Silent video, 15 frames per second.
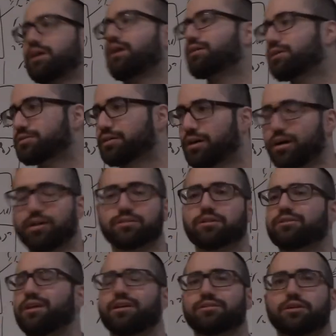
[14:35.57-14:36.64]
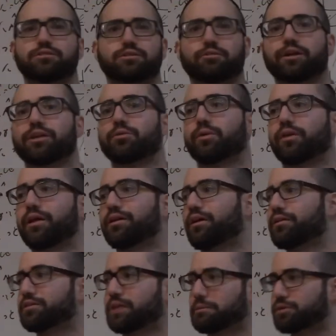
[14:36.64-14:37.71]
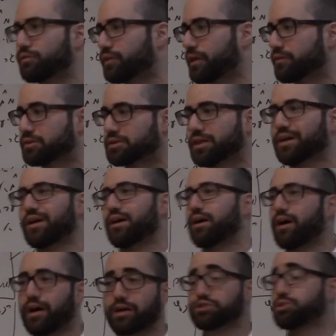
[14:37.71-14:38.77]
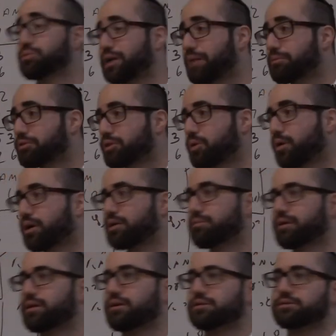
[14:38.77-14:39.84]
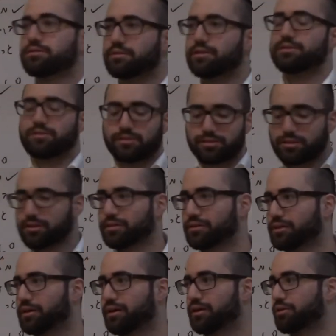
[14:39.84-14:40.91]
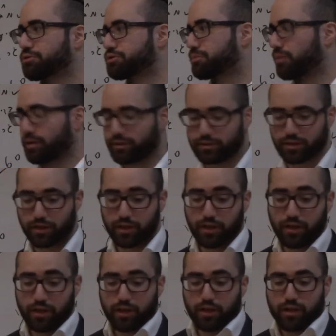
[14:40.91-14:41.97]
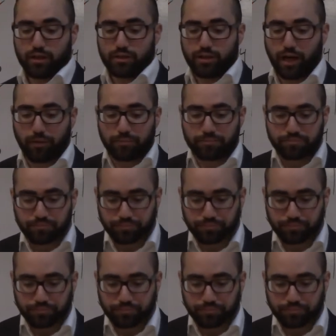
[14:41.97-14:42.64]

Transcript: unadulterated with any other types of flavors, uh, actually would not be required because this is clearly a kosher product. Now,